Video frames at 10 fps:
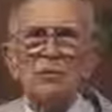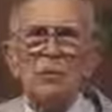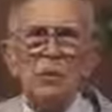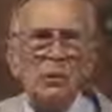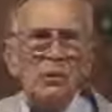
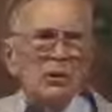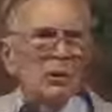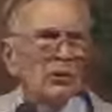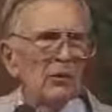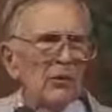some
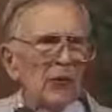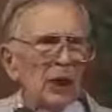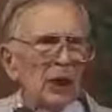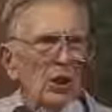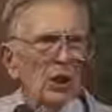
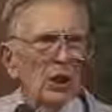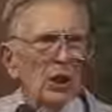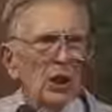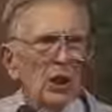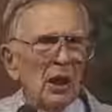
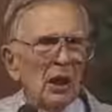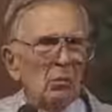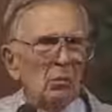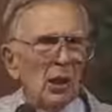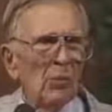funny-looking
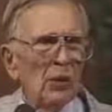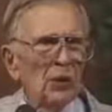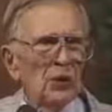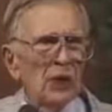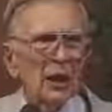bumper
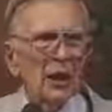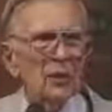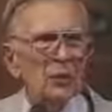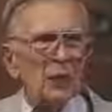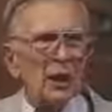
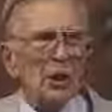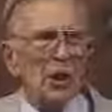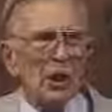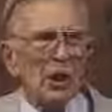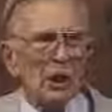stickers, but
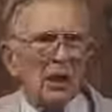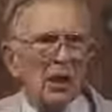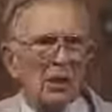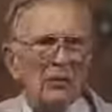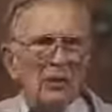
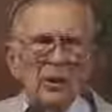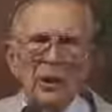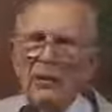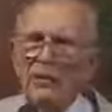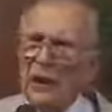uh,
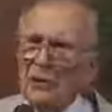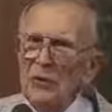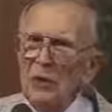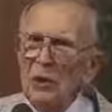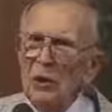if I'm
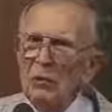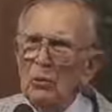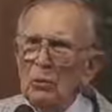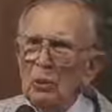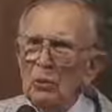
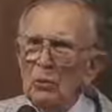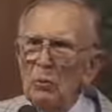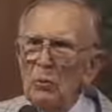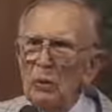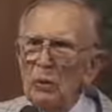going to
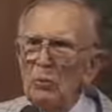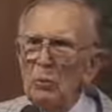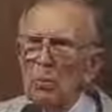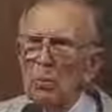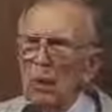put a
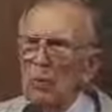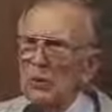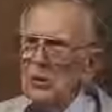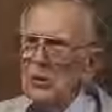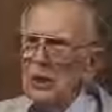
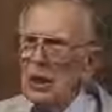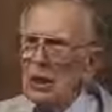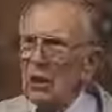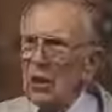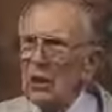bumper
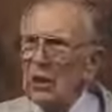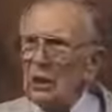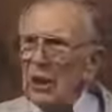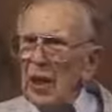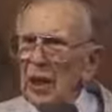sticker on,
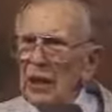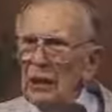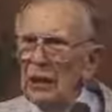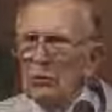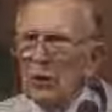and I,
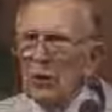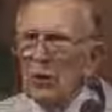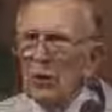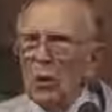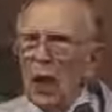I really
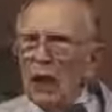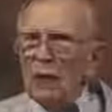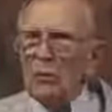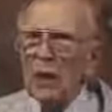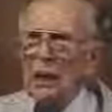don't like
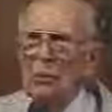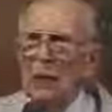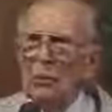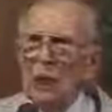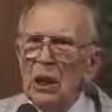them
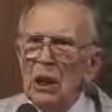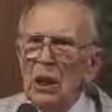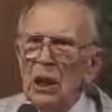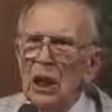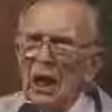anyway, but
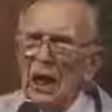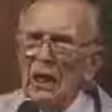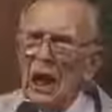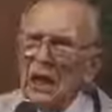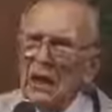I,
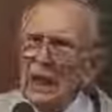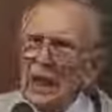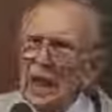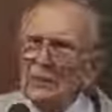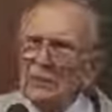I
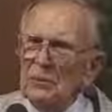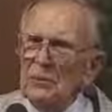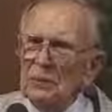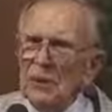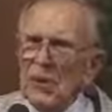think I'd
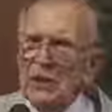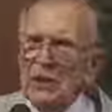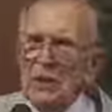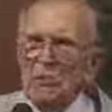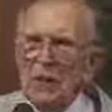say
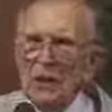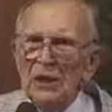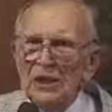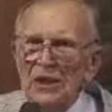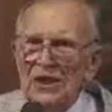something
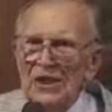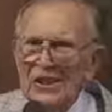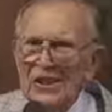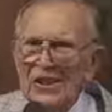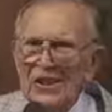about
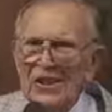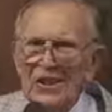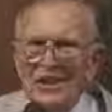Jesus.